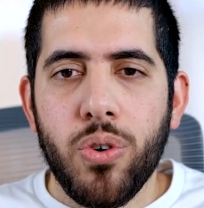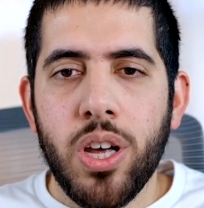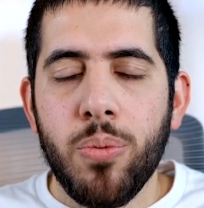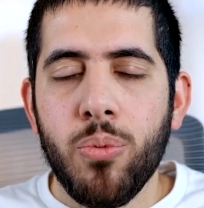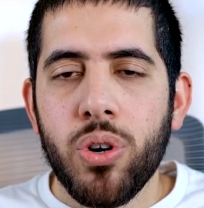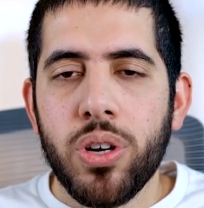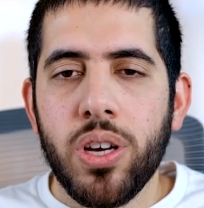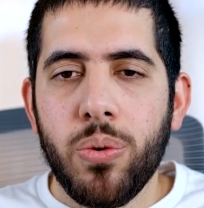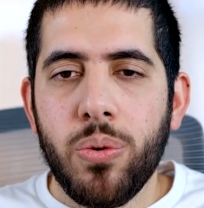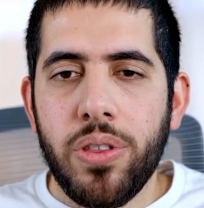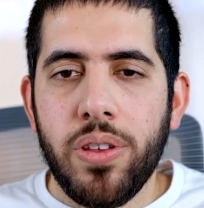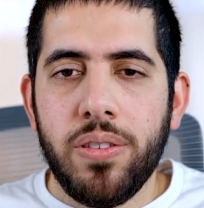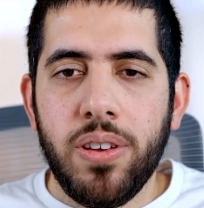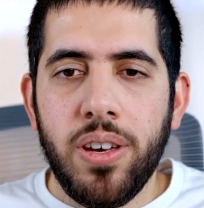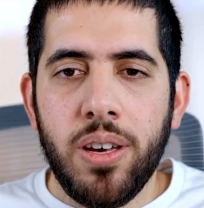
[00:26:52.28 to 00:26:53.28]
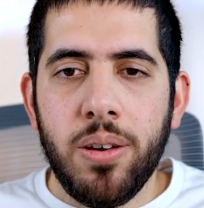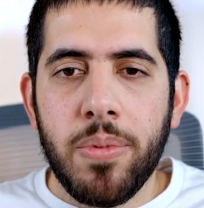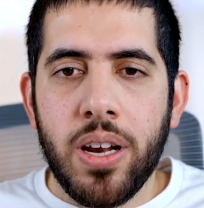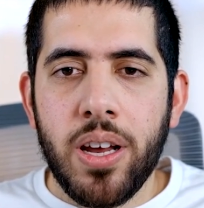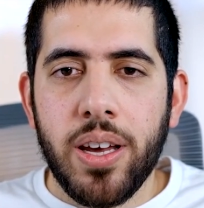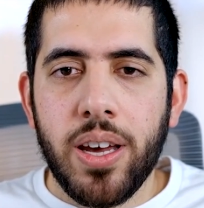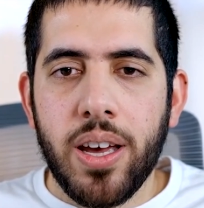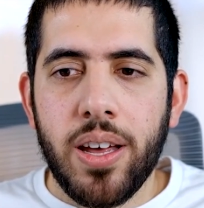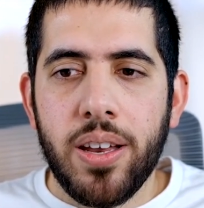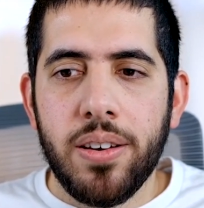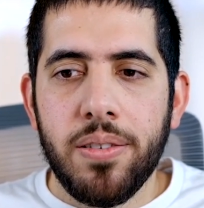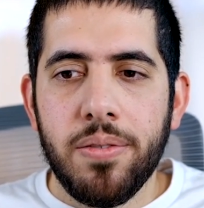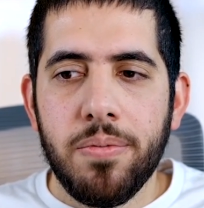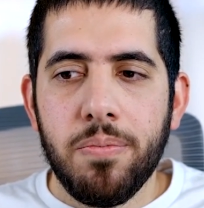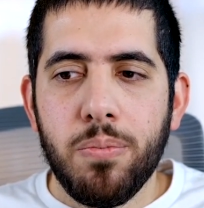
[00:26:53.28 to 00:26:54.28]
When I'm working with a team and I can
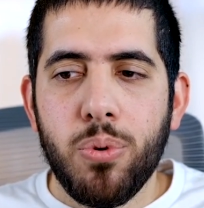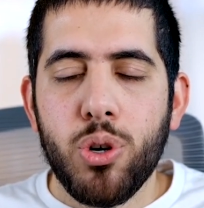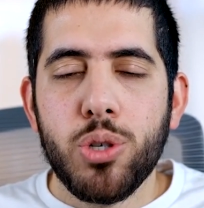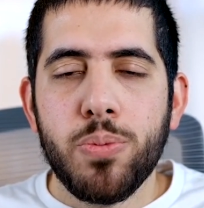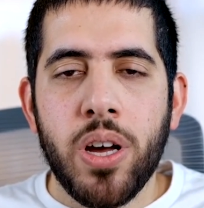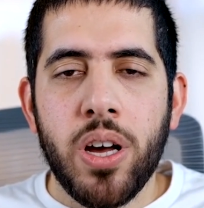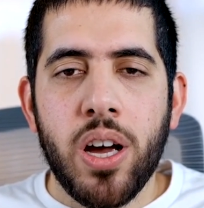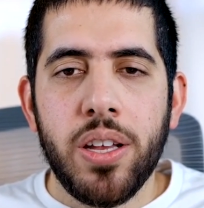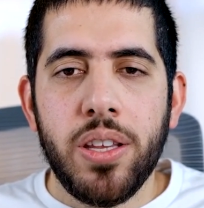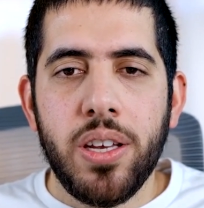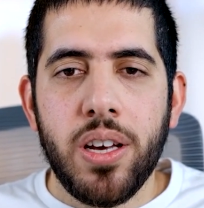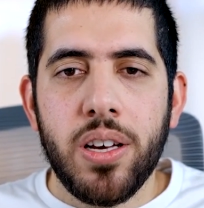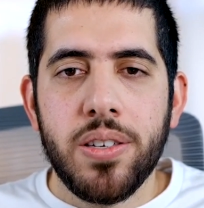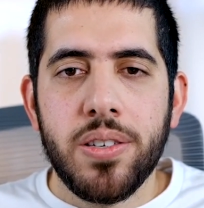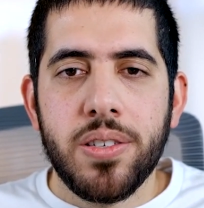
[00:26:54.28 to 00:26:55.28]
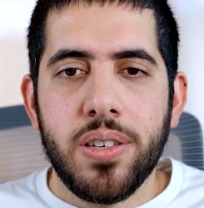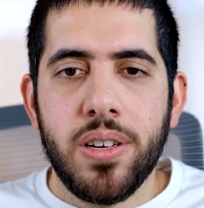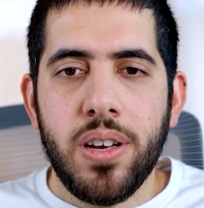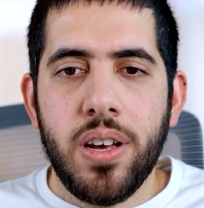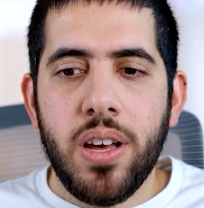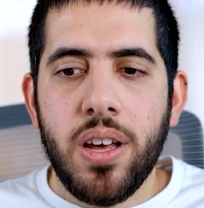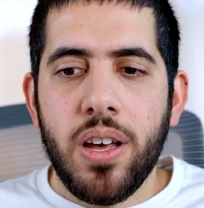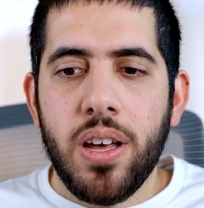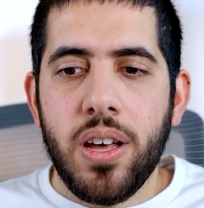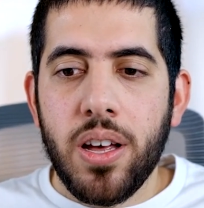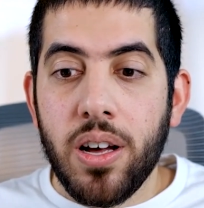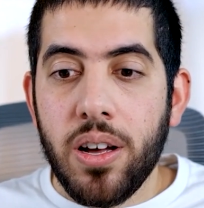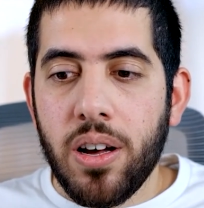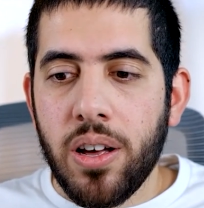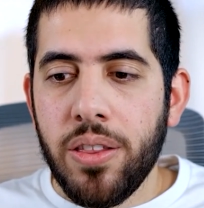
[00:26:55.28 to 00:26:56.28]
push my ideas
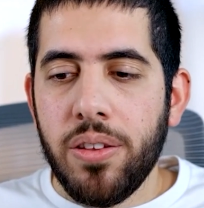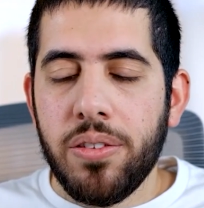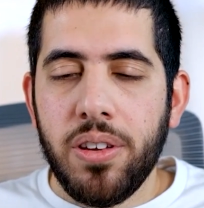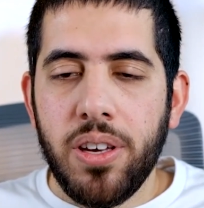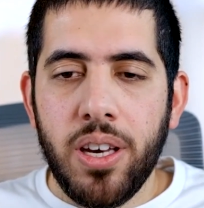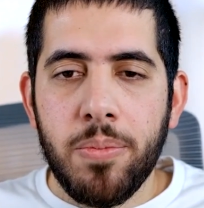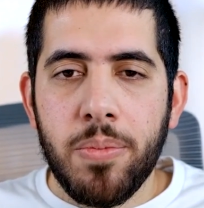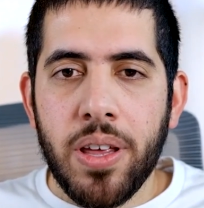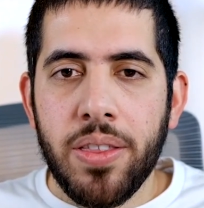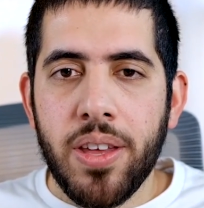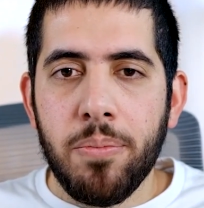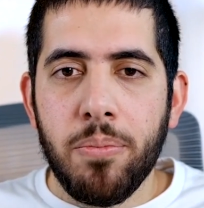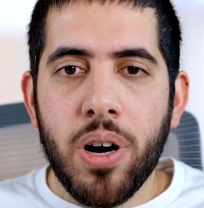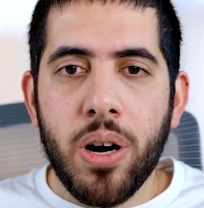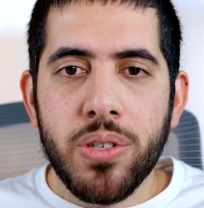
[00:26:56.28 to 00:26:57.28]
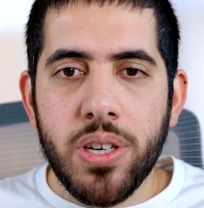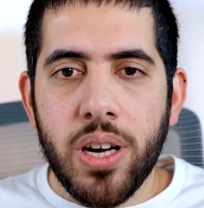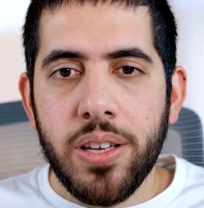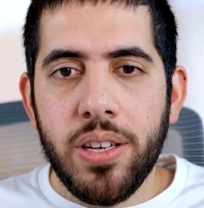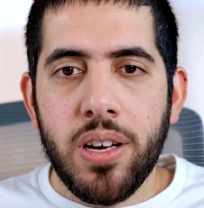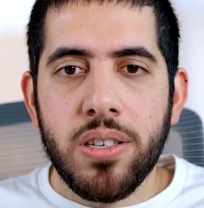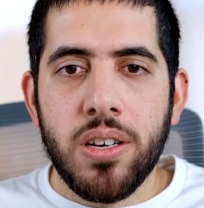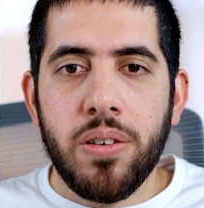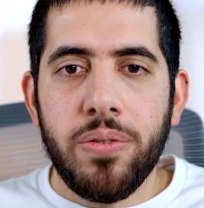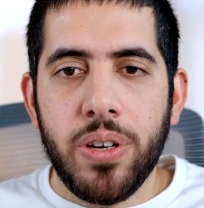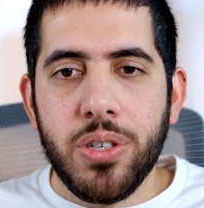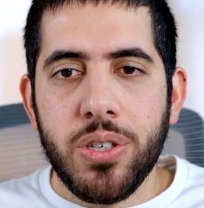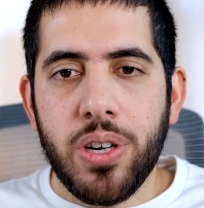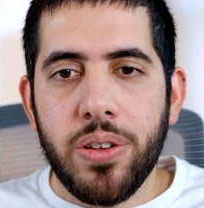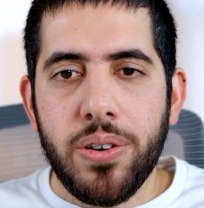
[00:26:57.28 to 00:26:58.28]
on the team and then bounce ideas off
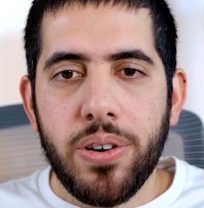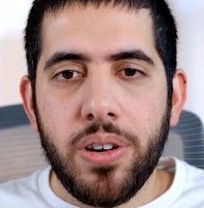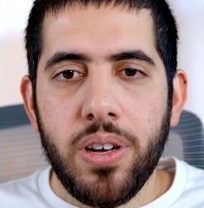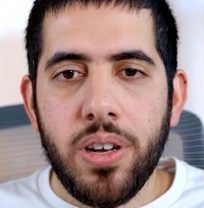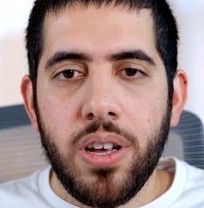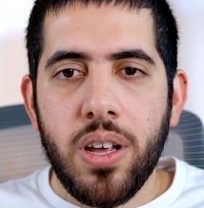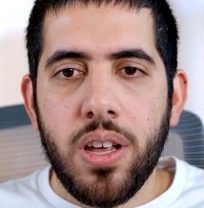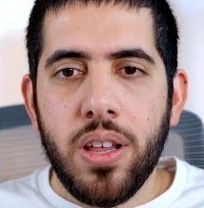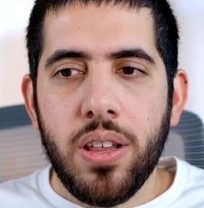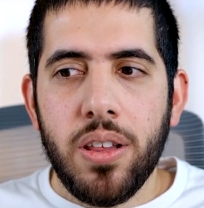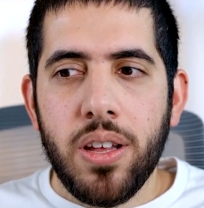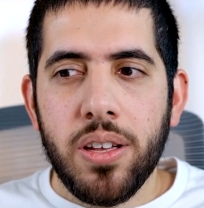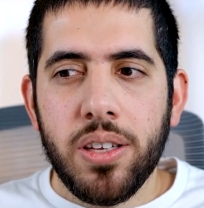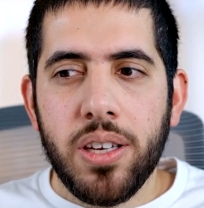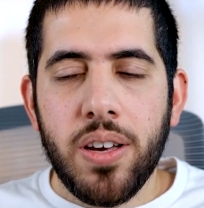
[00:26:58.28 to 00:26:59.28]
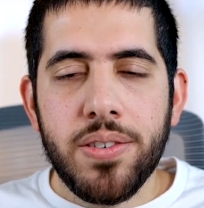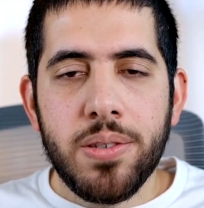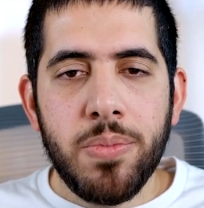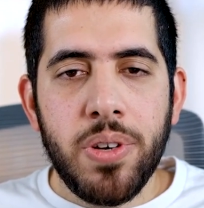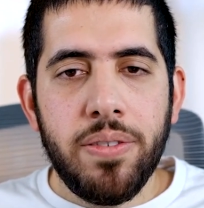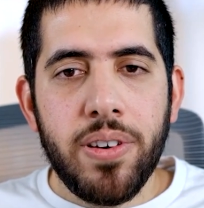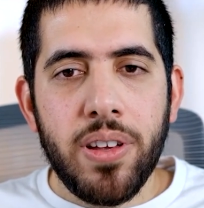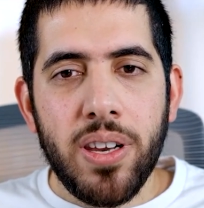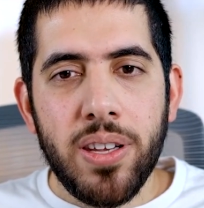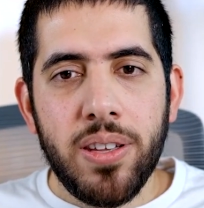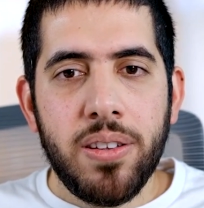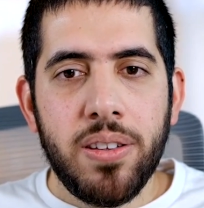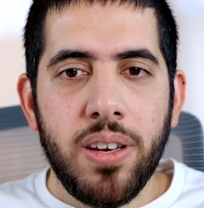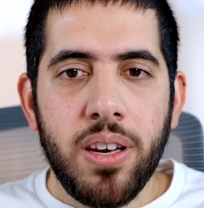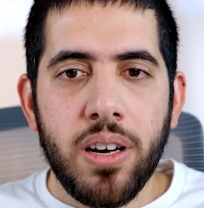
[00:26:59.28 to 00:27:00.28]
each other, it gives me
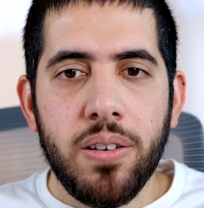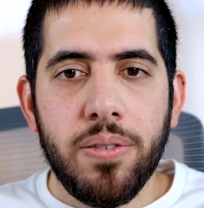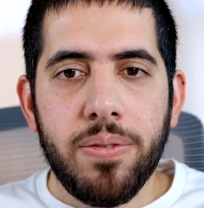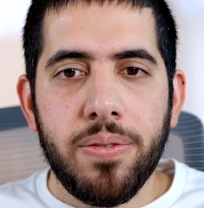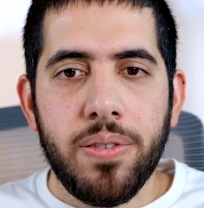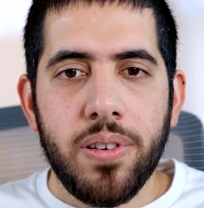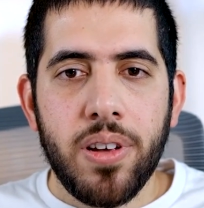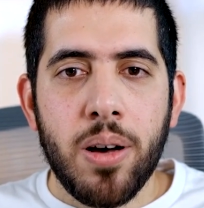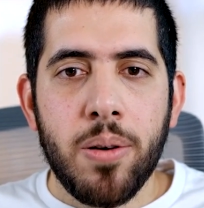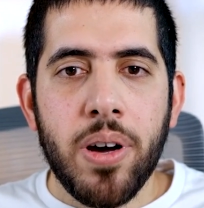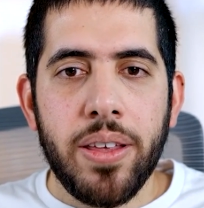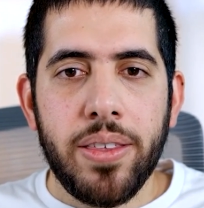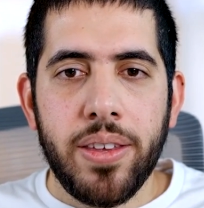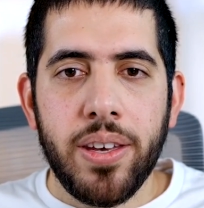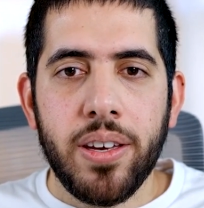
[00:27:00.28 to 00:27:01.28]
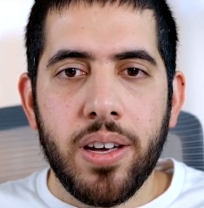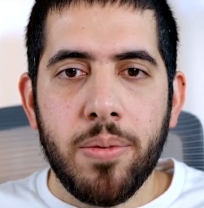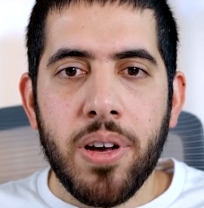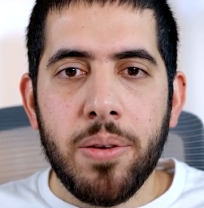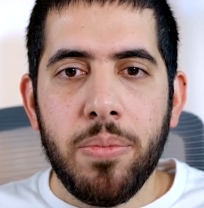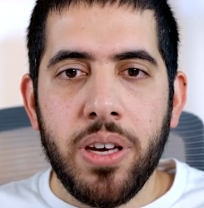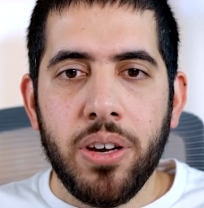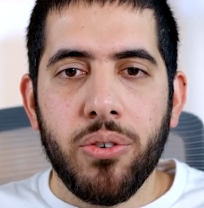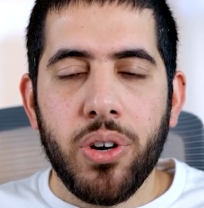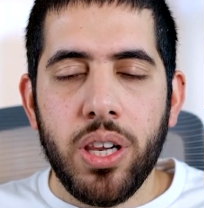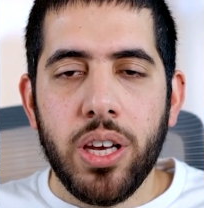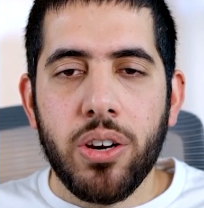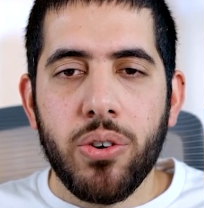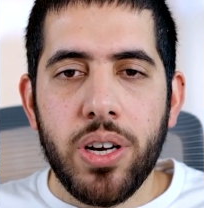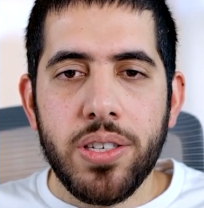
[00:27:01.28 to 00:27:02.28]
validity of am I think am I being
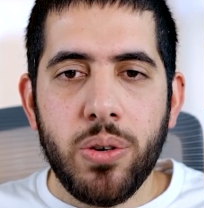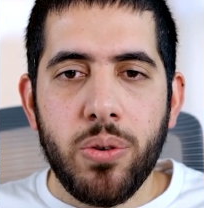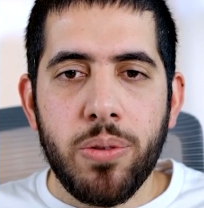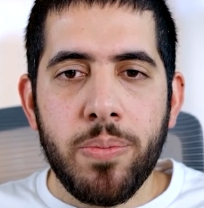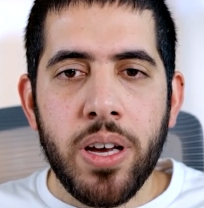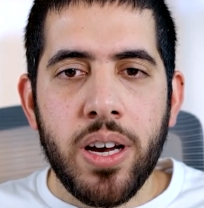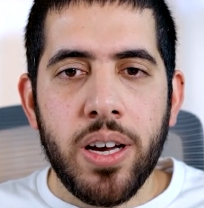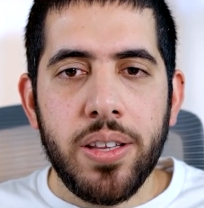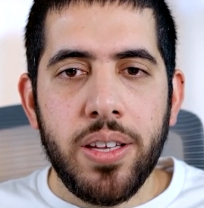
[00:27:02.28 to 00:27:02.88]
really crazy with my